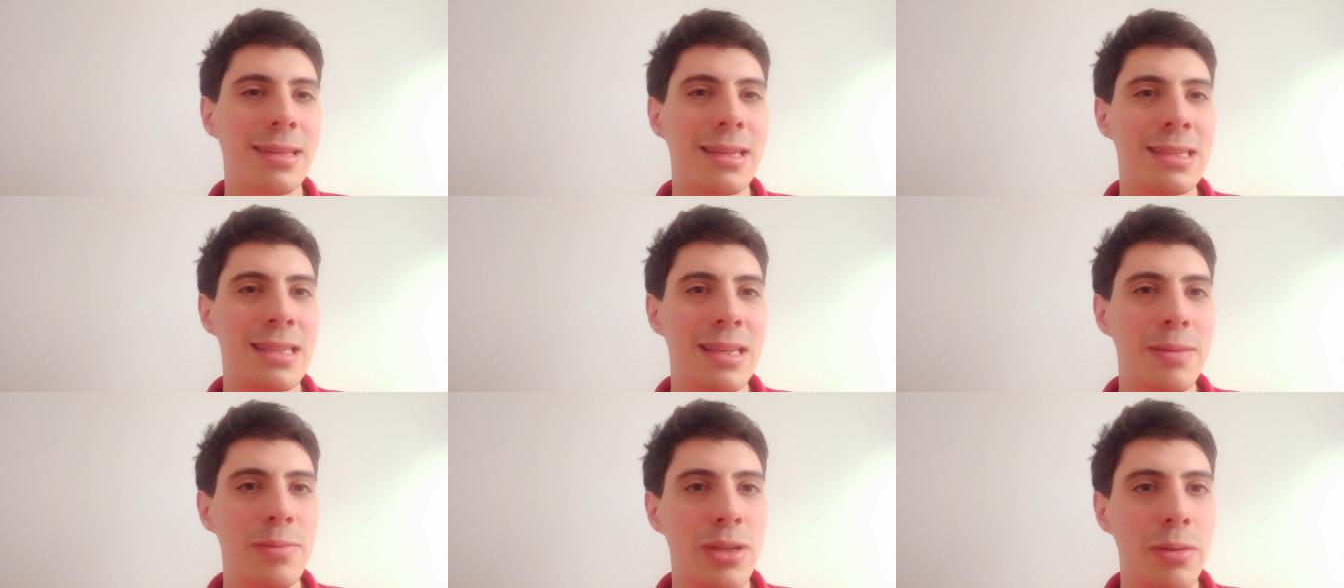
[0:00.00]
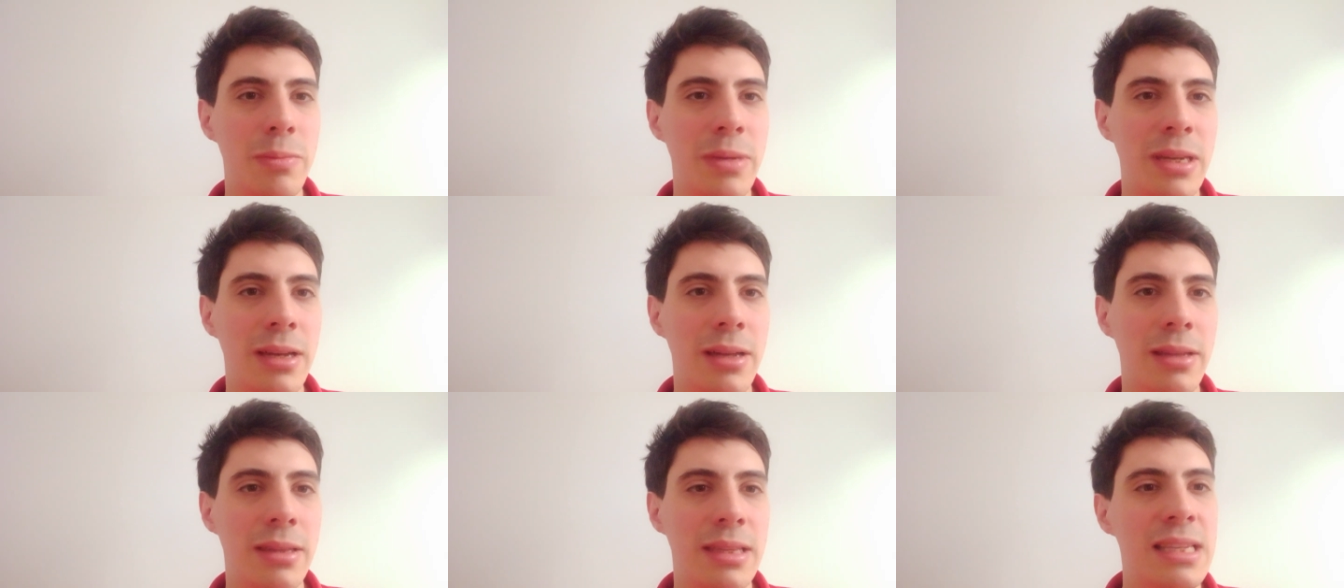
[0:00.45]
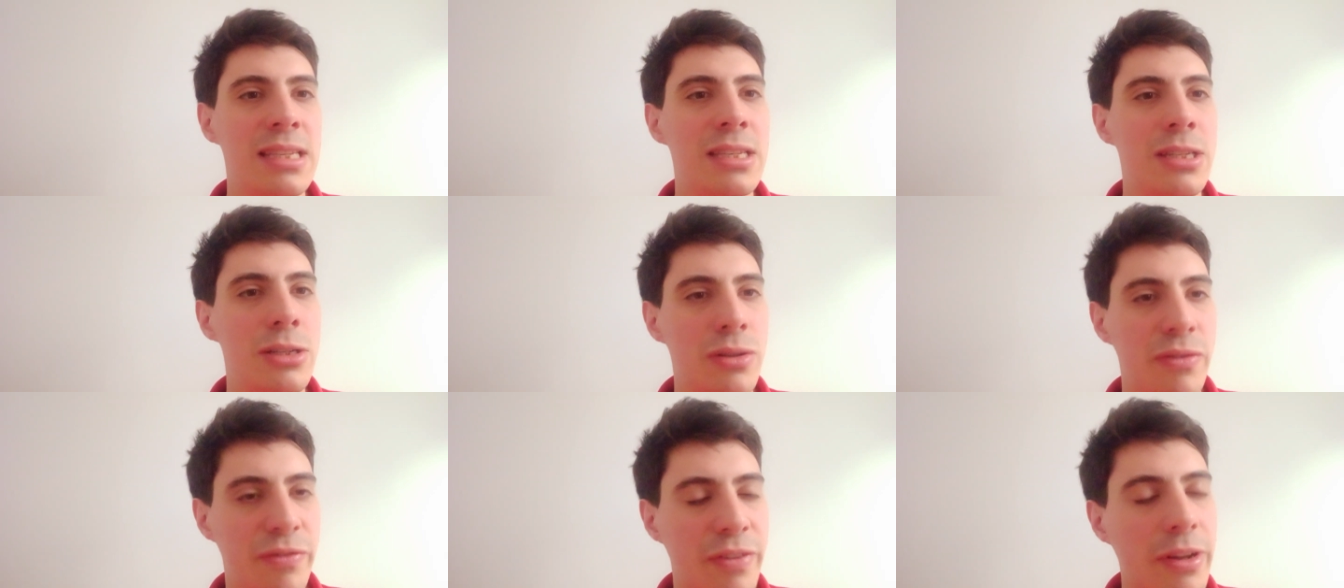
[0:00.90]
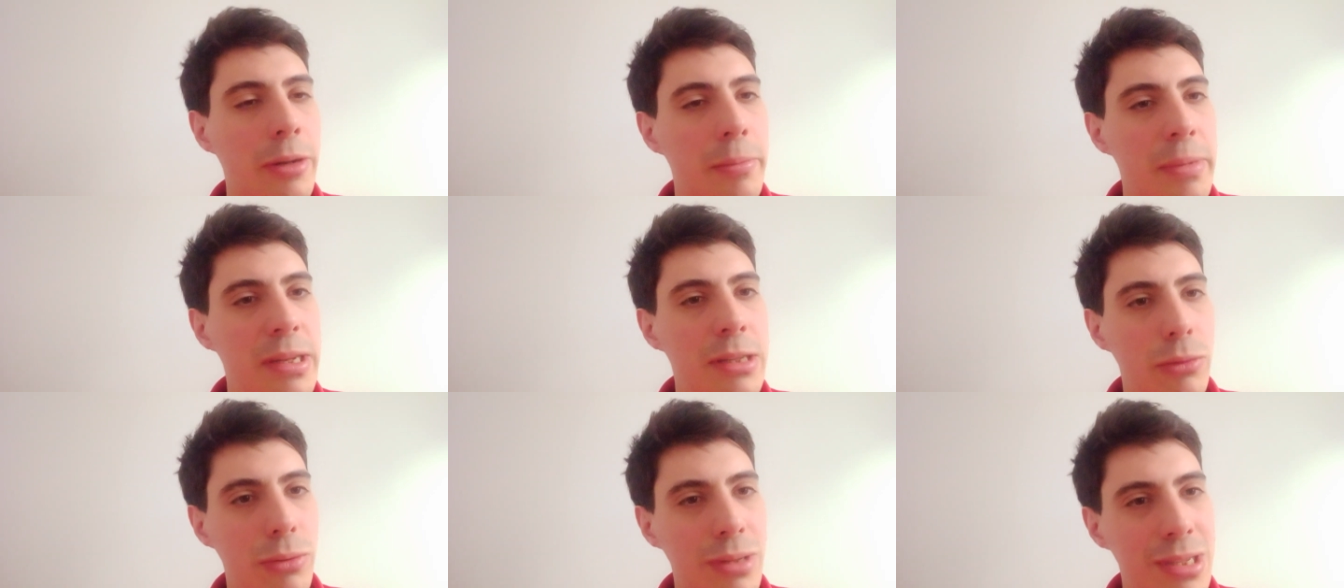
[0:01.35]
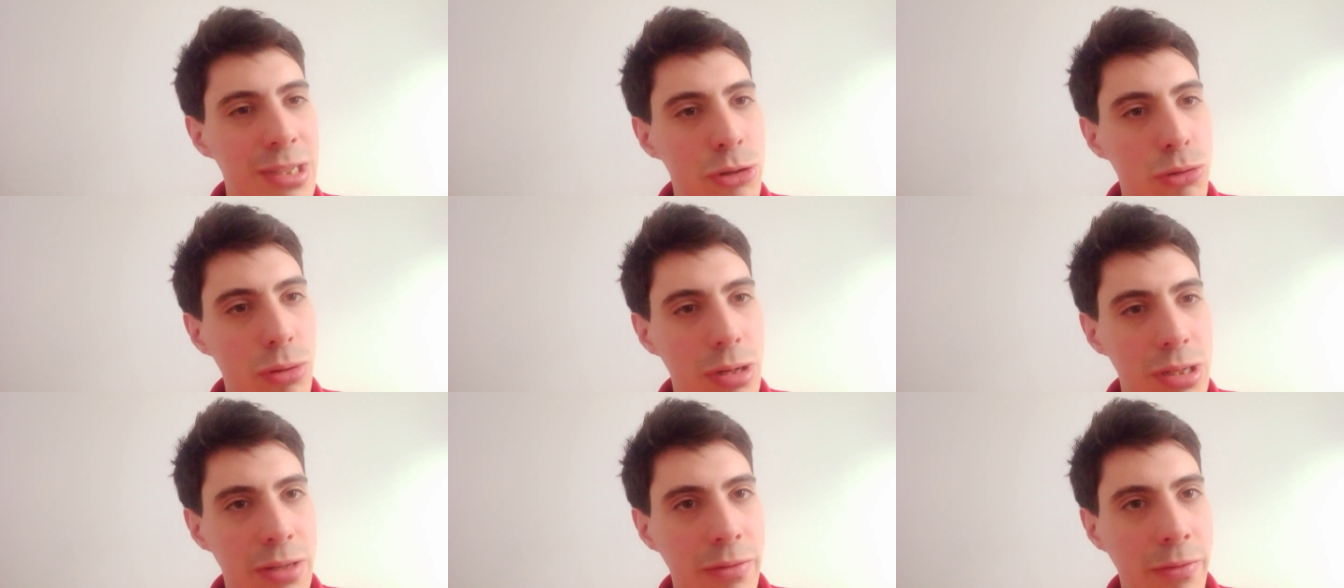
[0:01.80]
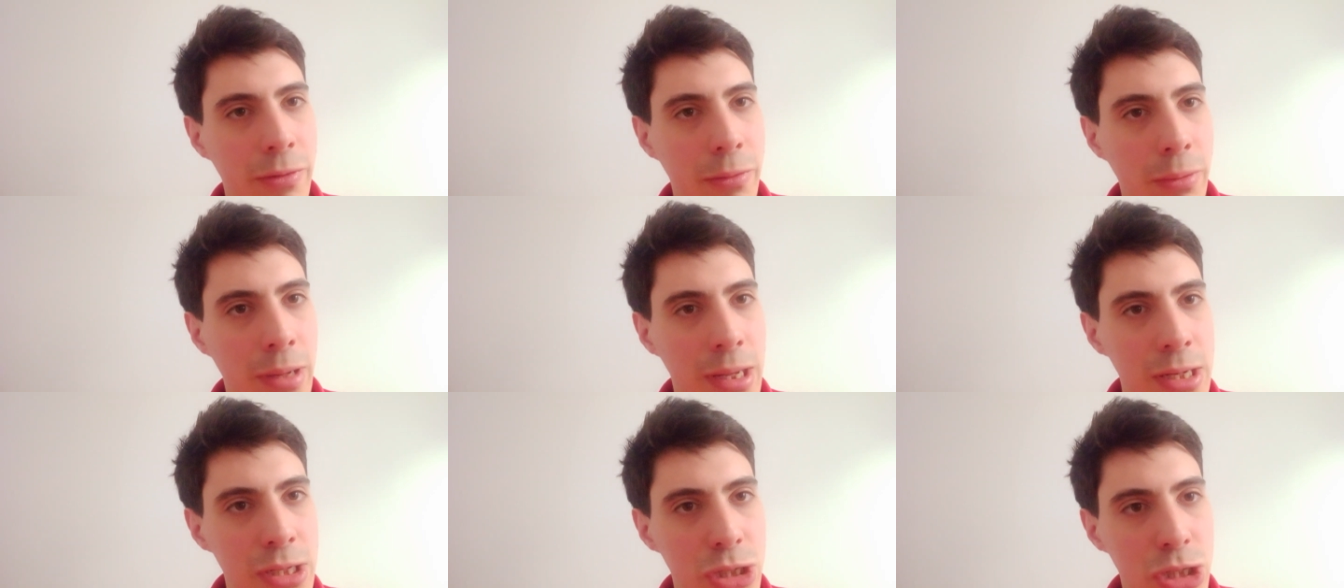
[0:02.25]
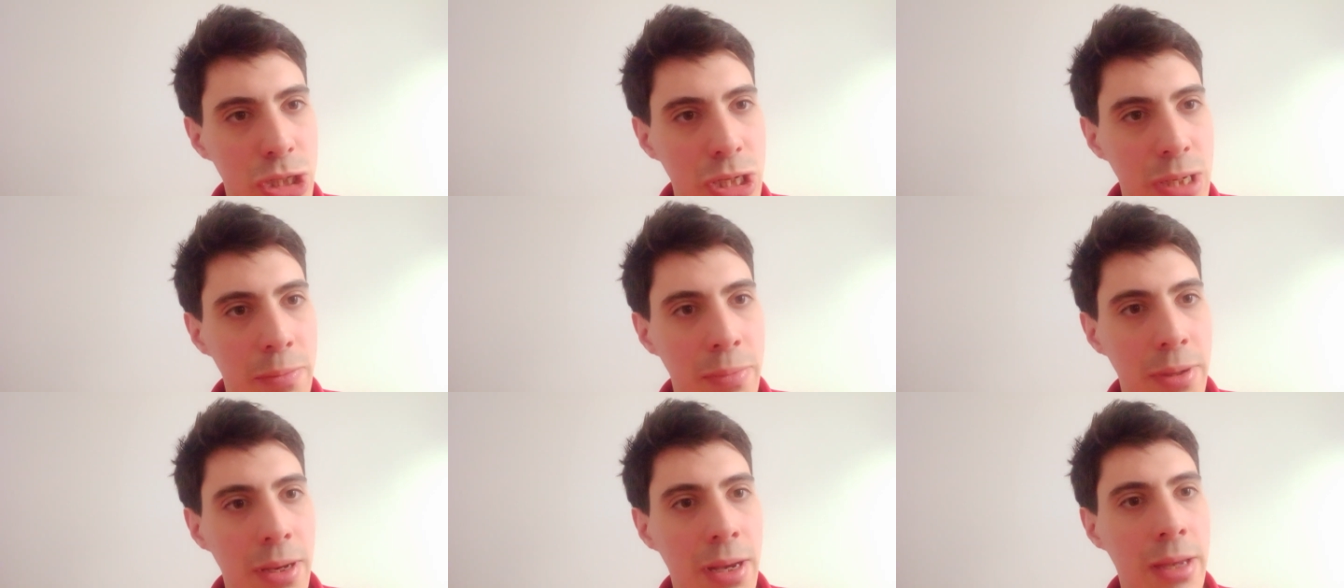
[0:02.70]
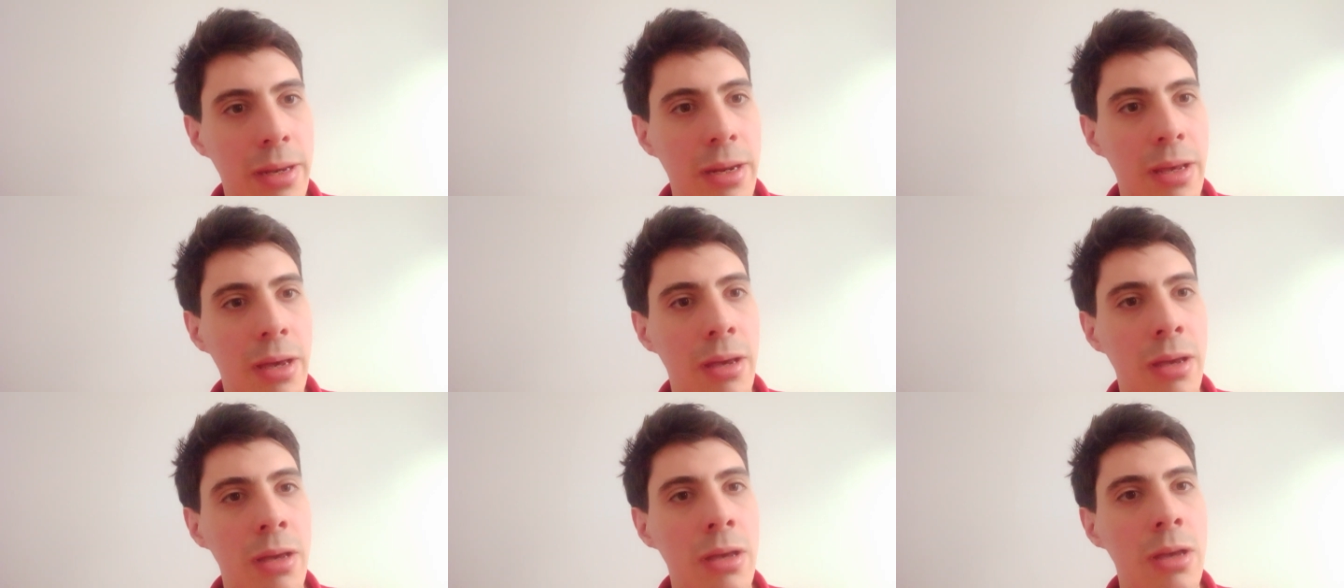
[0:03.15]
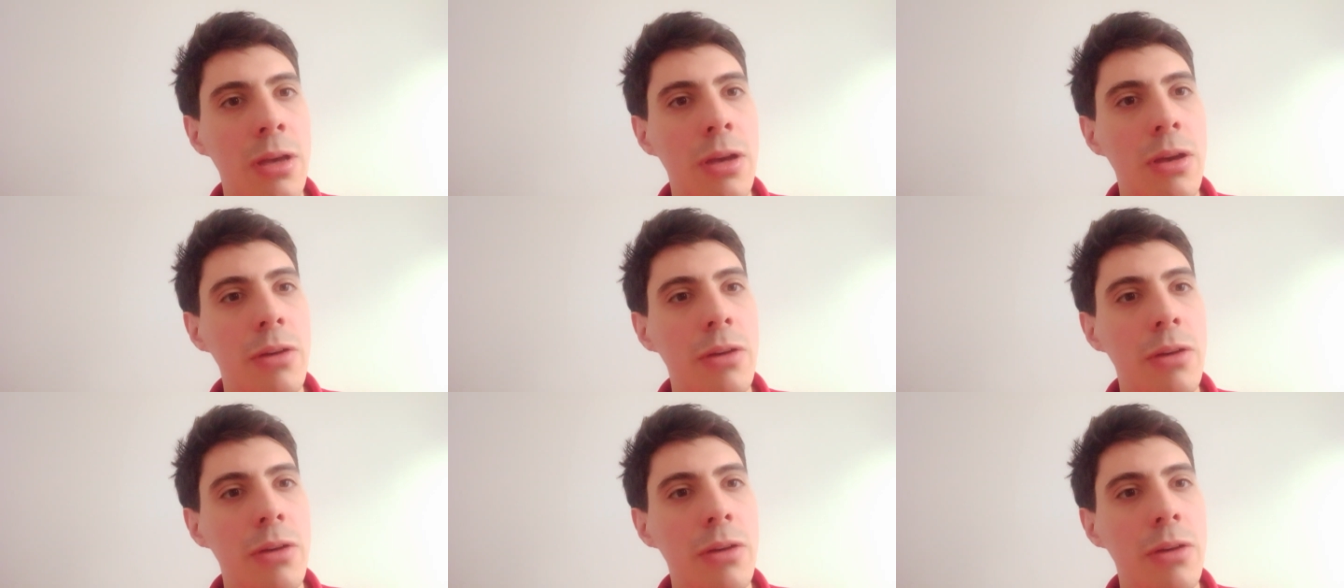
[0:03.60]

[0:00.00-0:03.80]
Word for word: there seems to be a dis- fundamental distrust of the relationship and a